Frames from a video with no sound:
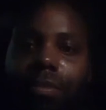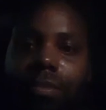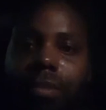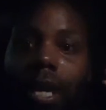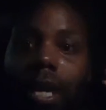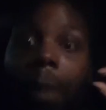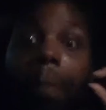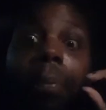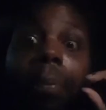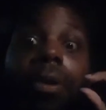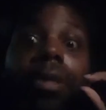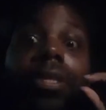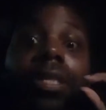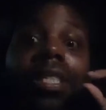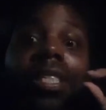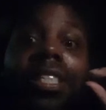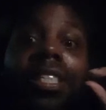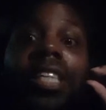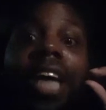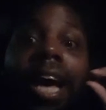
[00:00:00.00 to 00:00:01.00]

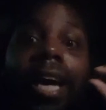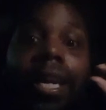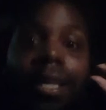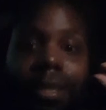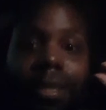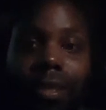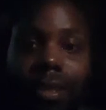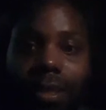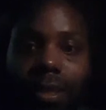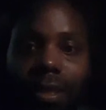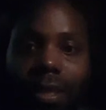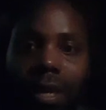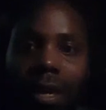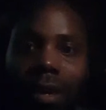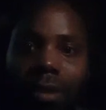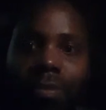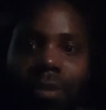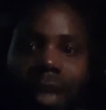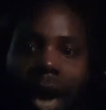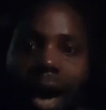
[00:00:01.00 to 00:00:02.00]

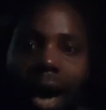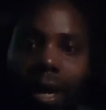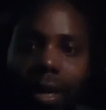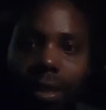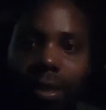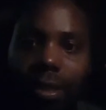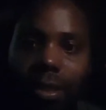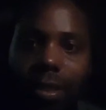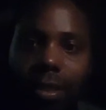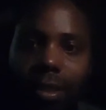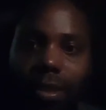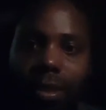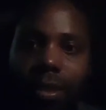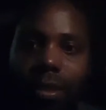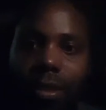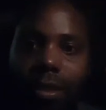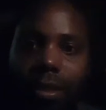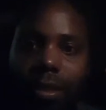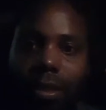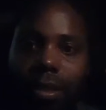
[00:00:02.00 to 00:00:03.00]
of knowledge,
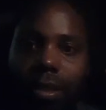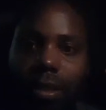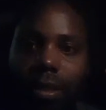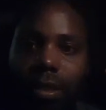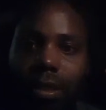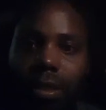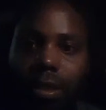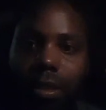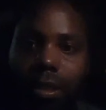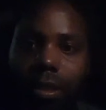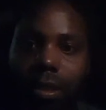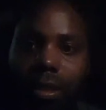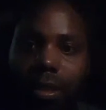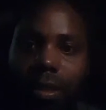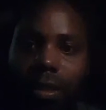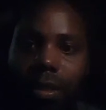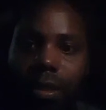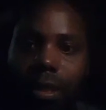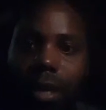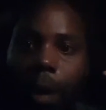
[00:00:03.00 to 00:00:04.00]

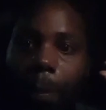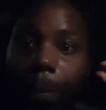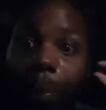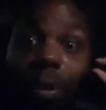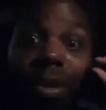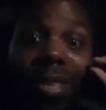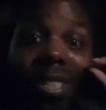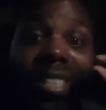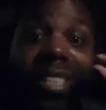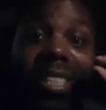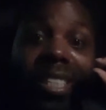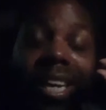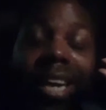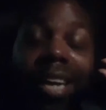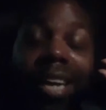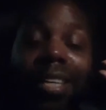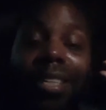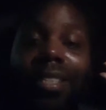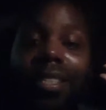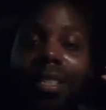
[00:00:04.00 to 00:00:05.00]
a
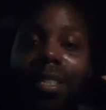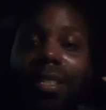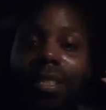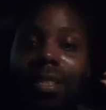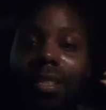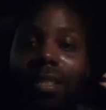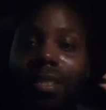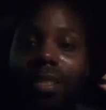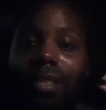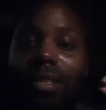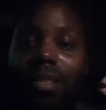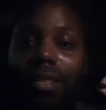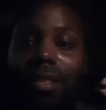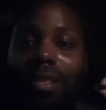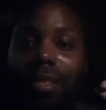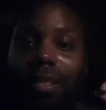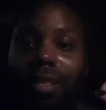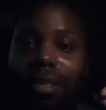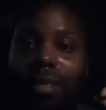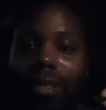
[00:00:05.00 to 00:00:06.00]
percent.
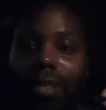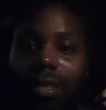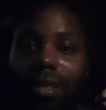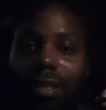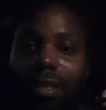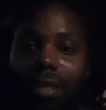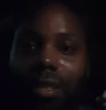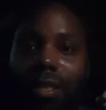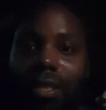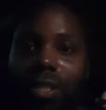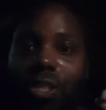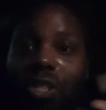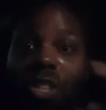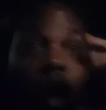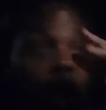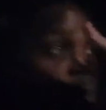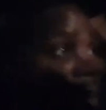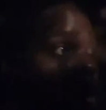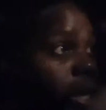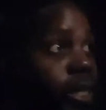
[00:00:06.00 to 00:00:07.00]
So
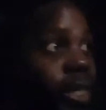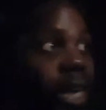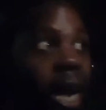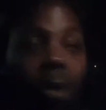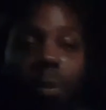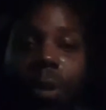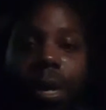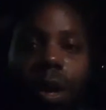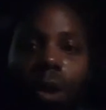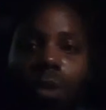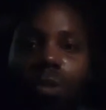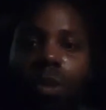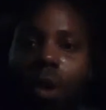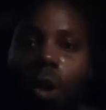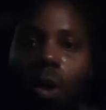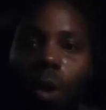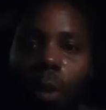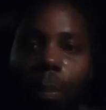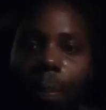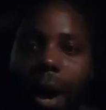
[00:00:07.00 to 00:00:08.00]
much that we don't
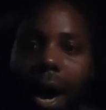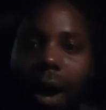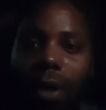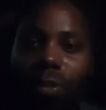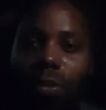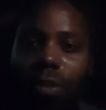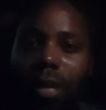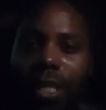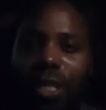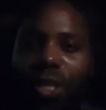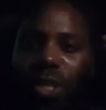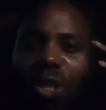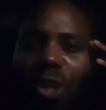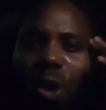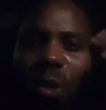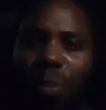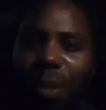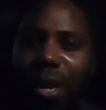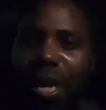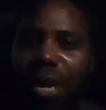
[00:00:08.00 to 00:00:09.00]
know about. It's
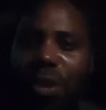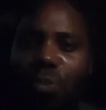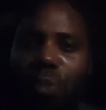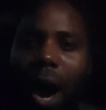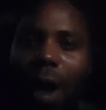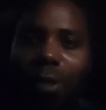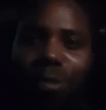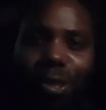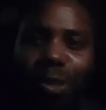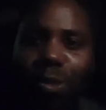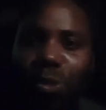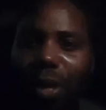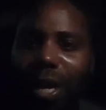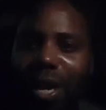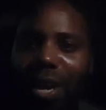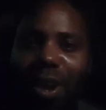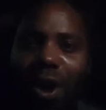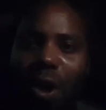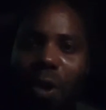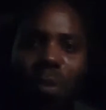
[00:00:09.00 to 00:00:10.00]
so many routes you can
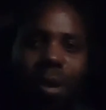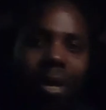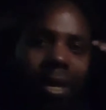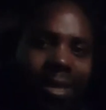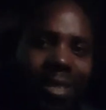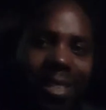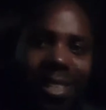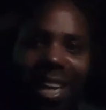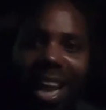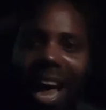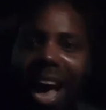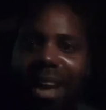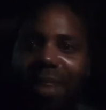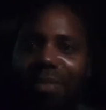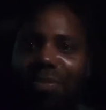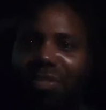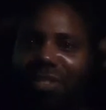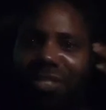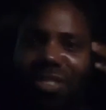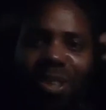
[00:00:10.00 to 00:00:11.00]
go in this life.
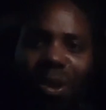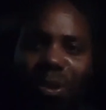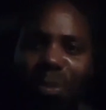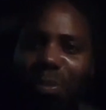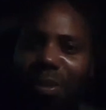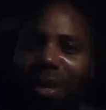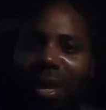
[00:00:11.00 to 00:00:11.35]
So